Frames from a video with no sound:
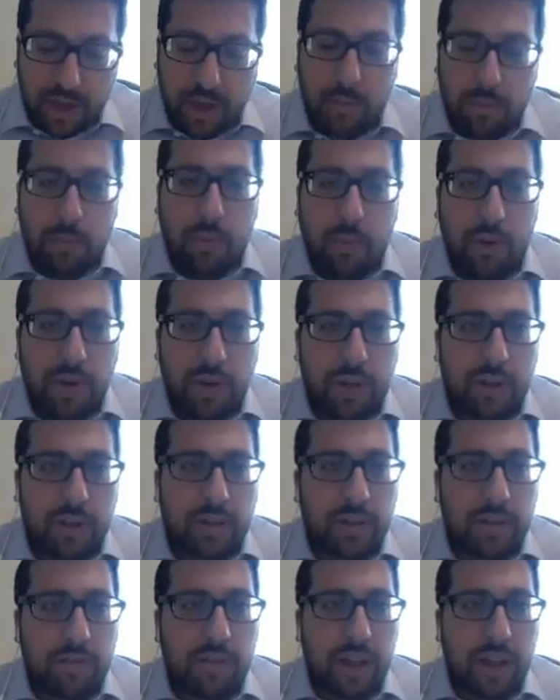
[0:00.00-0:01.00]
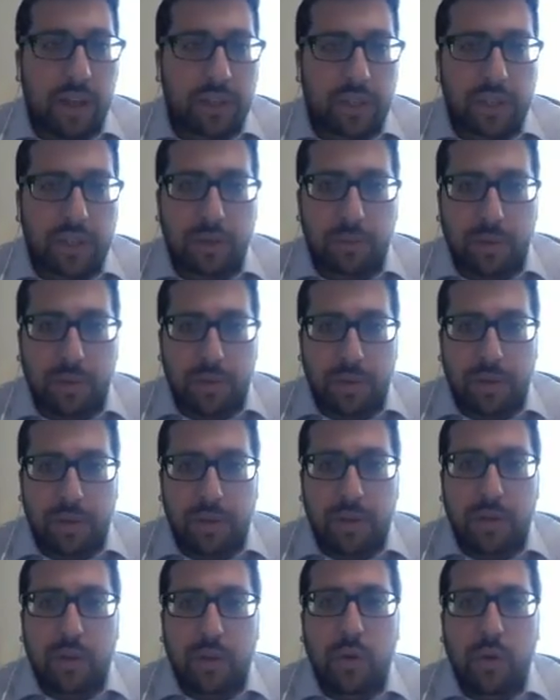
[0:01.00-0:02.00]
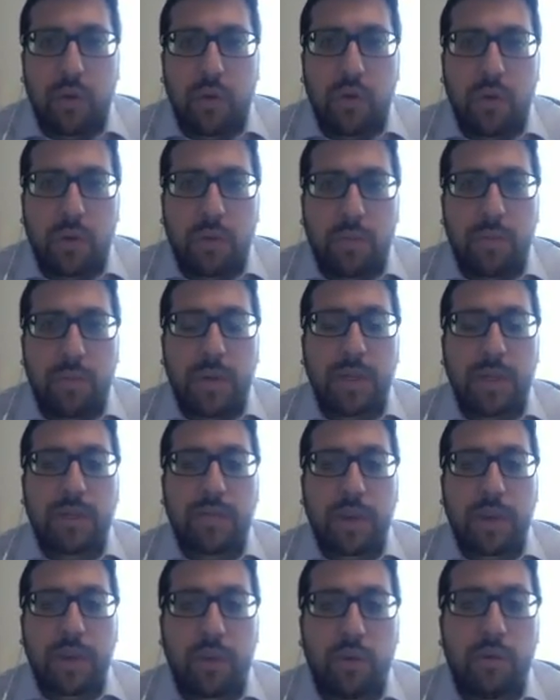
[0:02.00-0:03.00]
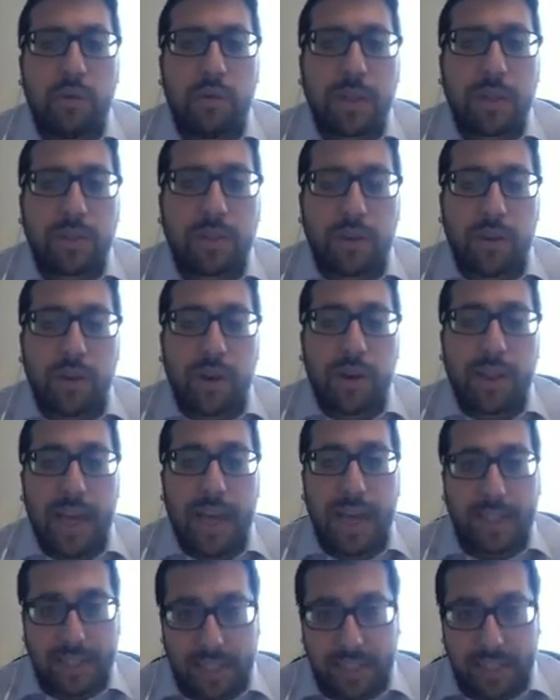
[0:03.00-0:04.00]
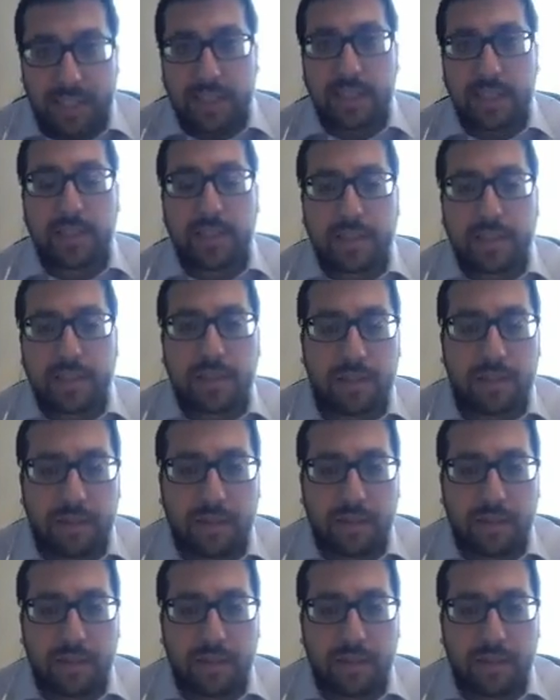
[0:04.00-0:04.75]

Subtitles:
a boiled vegetable, vehu mizono, and that's his